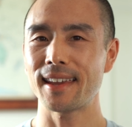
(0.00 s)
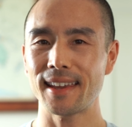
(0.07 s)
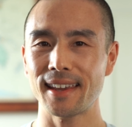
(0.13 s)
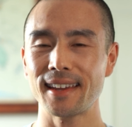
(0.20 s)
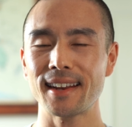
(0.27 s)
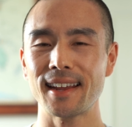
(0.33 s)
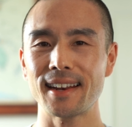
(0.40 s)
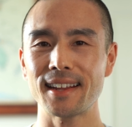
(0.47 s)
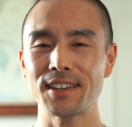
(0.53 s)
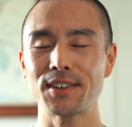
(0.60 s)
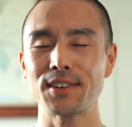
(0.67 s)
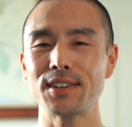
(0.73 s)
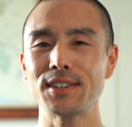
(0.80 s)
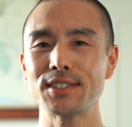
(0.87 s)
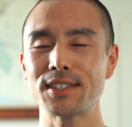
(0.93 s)
And I'd
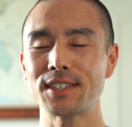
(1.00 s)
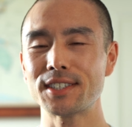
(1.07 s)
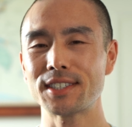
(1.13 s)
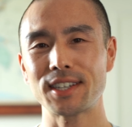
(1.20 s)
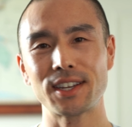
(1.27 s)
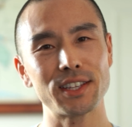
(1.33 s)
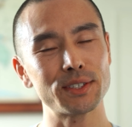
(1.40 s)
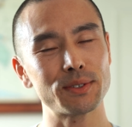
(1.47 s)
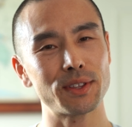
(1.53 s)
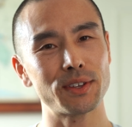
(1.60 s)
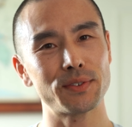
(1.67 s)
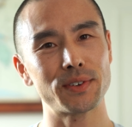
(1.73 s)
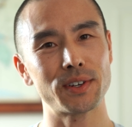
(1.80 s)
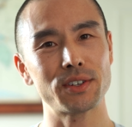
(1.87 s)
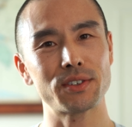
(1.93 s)
encourage you to share this with a
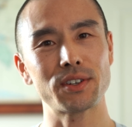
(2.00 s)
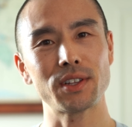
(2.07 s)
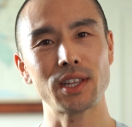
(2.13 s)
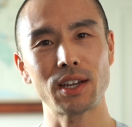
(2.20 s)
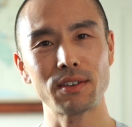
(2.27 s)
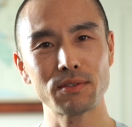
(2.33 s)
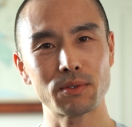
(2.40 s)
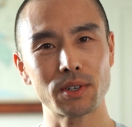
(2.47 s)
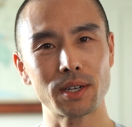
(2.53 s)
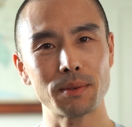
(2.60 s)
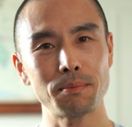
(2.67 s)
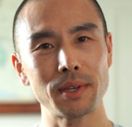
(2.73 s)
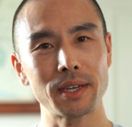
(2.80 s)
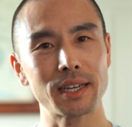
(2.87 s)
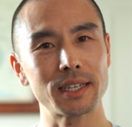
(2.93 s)
friend or a loved one
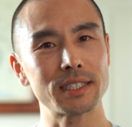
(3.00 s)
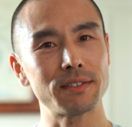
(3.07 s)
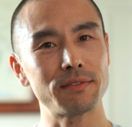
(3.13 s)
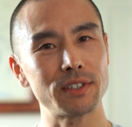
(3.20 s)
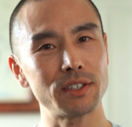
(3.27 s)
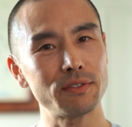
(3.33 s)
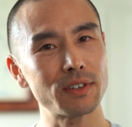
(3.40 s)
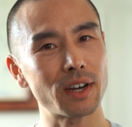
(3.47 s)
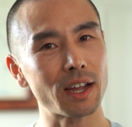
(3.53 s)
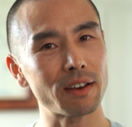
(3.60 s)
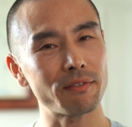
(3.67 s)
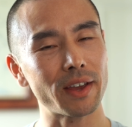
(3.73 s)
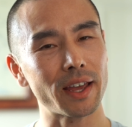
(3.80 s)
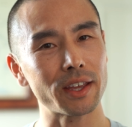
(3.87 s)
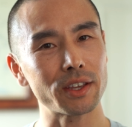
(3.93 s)
because if you've
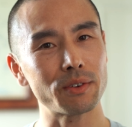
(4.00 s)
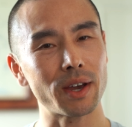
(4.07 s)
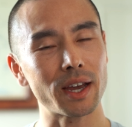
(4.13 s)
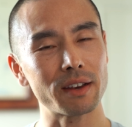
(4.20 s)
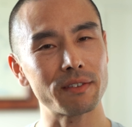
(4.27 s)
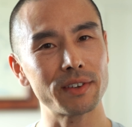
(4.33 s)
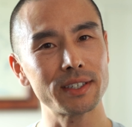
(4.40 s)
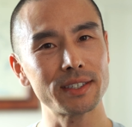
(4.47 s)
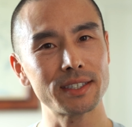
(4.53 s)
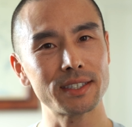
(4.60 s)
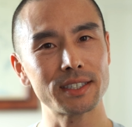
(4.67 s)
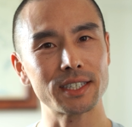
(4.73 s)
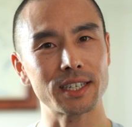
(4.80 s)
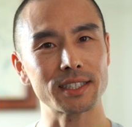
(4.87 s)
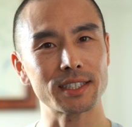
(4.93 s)
gotten value out of it,
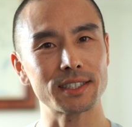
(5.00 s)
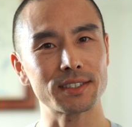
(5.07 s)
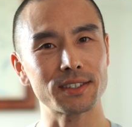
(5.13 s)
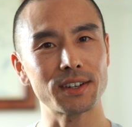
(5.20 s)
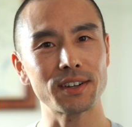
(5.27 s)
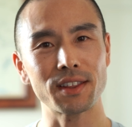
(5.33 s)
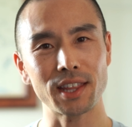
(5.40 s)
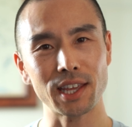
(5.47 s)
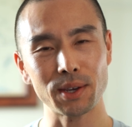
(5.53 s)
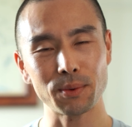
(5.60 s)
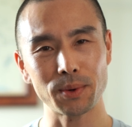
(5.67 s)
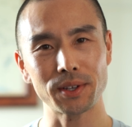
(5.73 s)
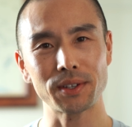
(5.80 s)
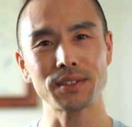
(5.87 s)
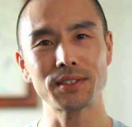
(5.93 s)
chances are they
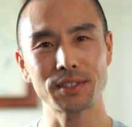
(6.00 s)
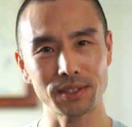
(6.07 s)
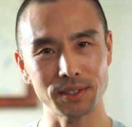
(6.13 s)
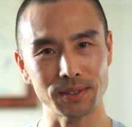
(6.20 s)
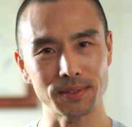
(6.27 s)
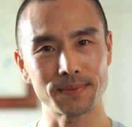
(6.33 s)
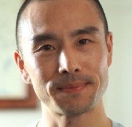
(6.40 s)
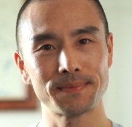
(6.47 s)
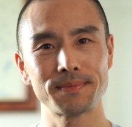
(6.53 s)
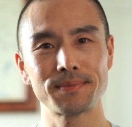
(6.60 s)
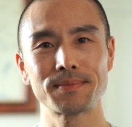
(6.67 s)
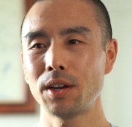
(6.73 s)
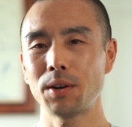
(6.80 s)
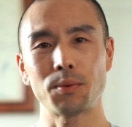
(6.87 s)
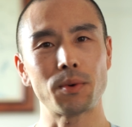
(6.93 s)
will too.
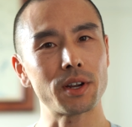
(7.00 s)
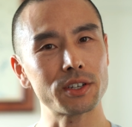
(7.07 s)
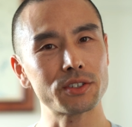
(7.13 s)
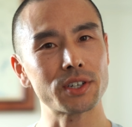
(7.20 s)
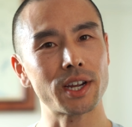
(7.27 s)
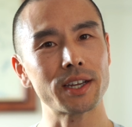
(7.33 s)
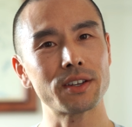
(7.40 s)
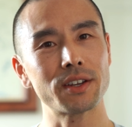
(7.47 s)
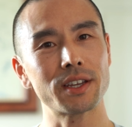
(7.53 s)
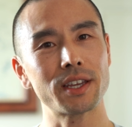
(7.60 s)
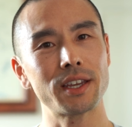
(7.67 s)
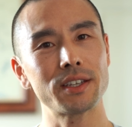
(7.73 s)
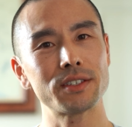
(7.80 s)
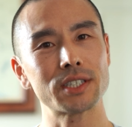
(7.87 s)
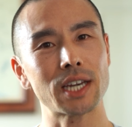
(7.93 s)
Want to try
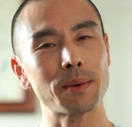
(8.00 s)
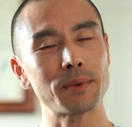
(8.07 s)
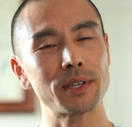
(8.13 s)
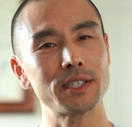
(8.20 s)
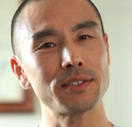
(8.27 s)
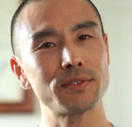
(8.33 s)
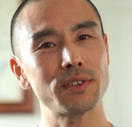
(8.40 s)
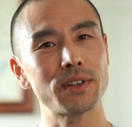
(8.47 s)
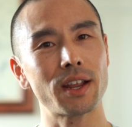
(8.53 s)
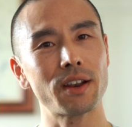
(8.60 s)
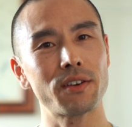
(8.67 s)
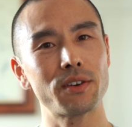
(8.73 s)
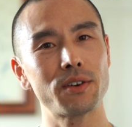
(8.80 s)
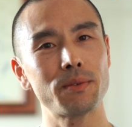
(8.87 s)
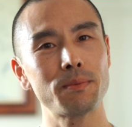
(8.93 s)
cooking Japanese food at
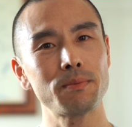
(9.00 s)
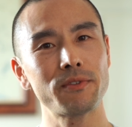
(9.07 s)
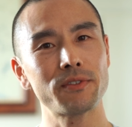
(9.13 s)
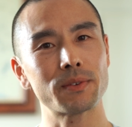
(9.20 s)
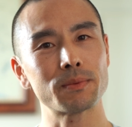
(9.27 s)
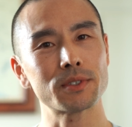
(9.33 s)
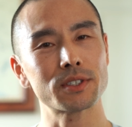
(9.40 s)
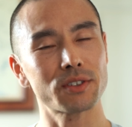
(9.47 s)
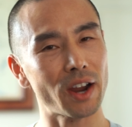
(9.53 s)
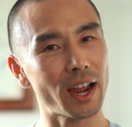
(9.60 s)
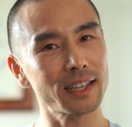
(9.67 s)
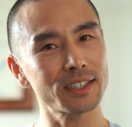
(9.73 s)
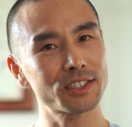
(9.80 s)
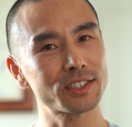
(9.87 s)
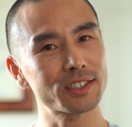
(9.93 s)
home from
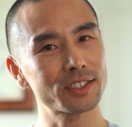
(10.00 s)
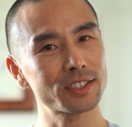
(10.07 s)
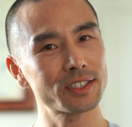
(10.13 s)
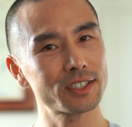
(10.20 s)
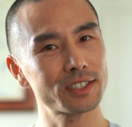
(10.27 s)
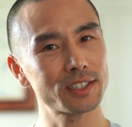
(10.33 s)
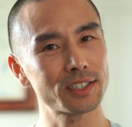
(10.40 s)
scratch?